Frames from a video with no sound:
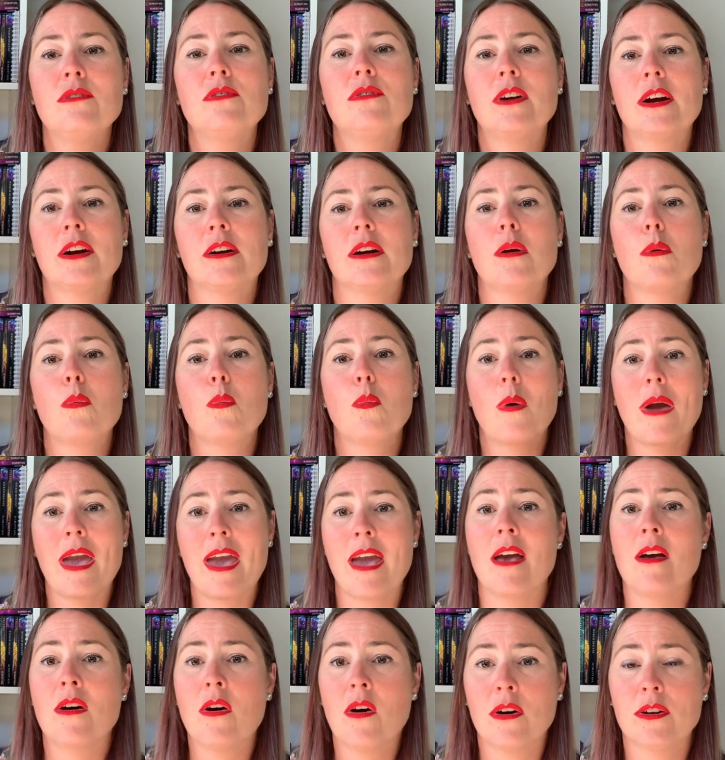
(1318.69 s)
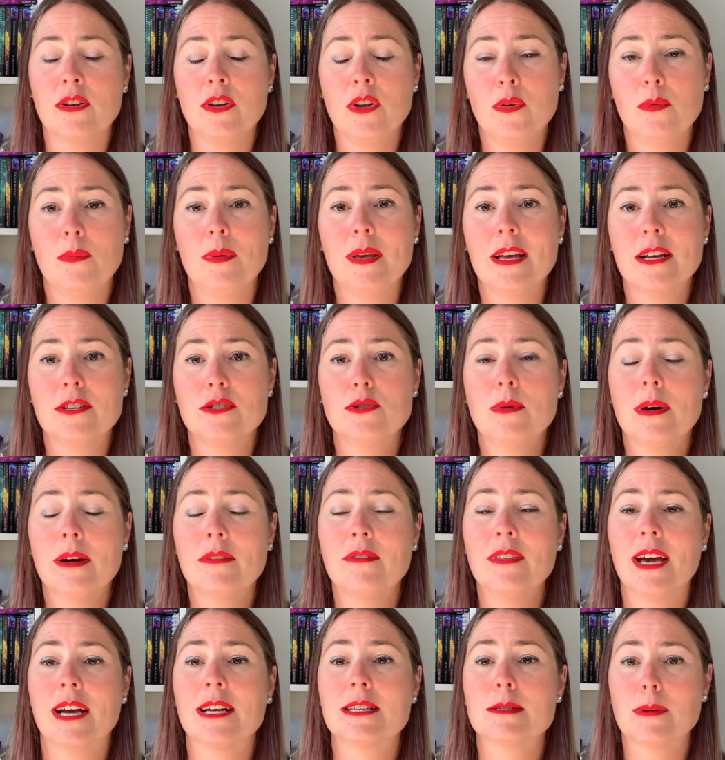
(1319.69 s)
very weighing on you because you have
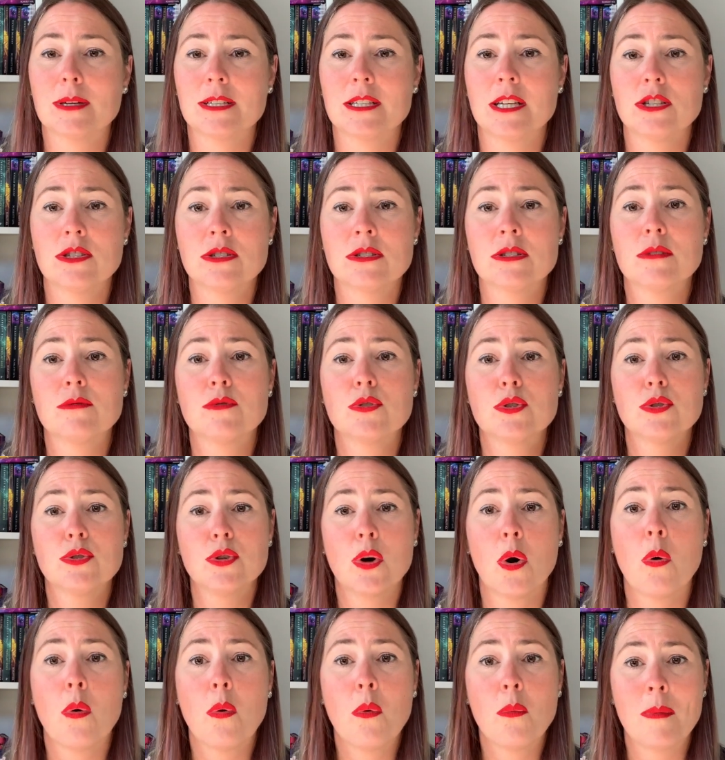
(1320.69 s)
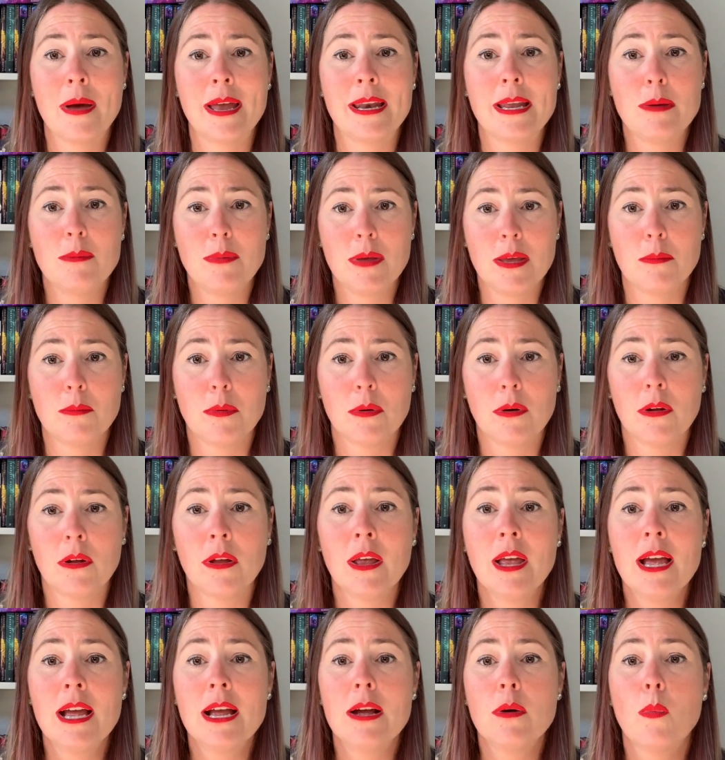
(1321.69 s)
the expectations of so many people
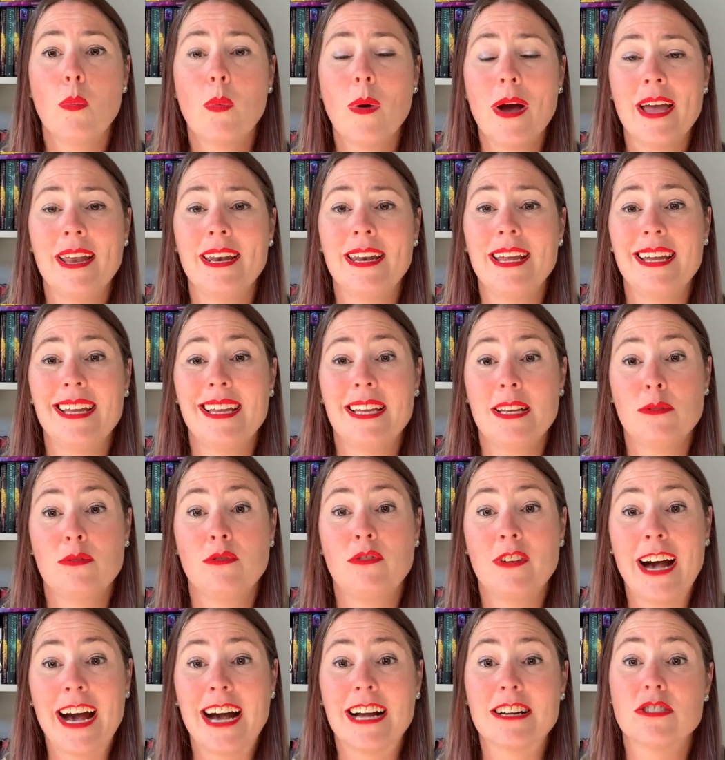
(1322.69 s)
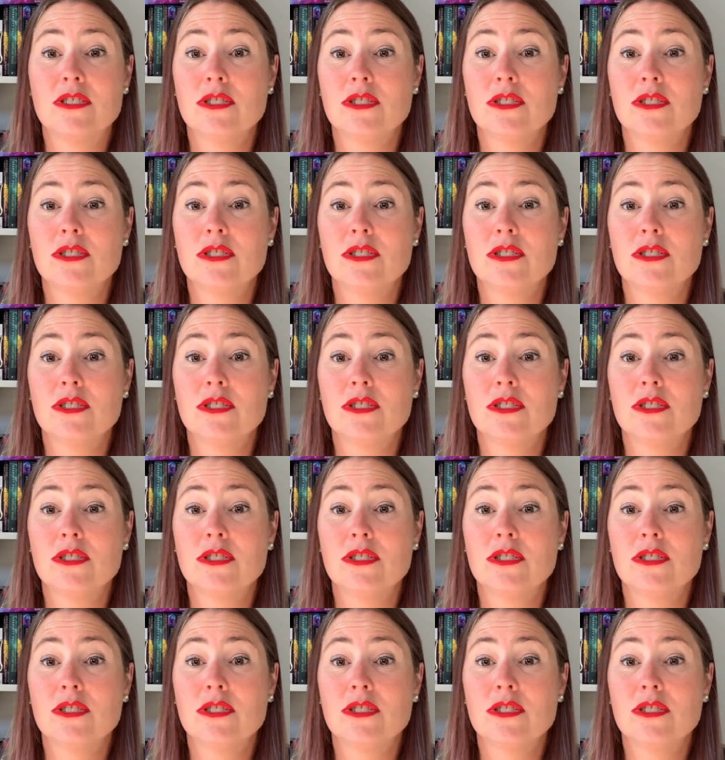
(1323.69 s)
when in fact